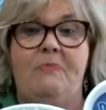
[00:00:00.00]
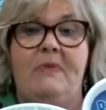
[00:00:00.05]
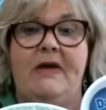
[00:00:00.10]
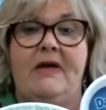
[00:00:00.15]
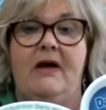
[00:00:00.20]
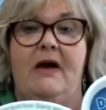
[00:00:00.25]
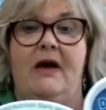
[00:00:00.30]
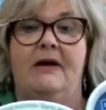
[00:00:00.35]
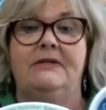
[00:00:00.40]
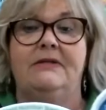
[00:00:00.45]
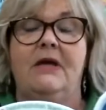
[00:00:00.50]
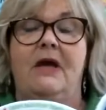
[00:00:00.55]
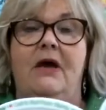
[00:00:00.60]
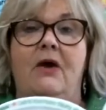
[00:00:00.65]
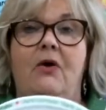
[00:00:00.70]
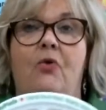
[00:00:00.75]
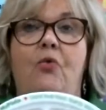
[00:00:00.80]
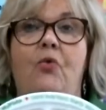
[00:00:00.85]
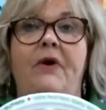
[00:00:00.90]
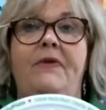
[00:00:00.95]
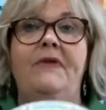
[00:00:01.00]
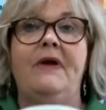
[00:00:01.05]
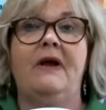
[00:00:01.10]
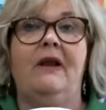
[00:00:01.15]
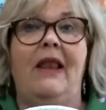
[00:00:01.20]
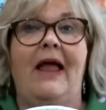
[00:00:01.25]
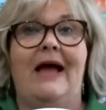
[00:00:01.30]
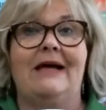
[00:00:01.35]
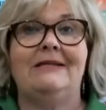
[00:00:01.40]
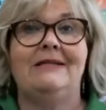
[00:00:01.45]
because when the
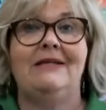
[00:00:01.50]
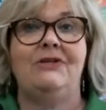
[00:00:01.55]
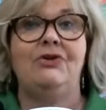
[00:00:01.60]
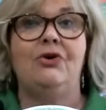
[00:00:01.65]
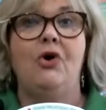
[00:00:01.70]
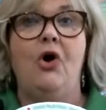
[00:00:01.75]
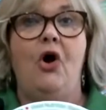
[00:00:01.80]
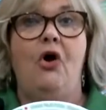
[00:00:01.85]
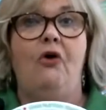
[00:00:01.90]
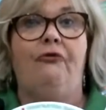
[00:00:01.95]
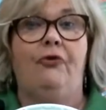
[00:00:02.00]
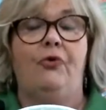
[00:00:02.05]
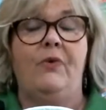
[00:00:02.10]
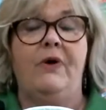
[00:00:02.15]
classes are over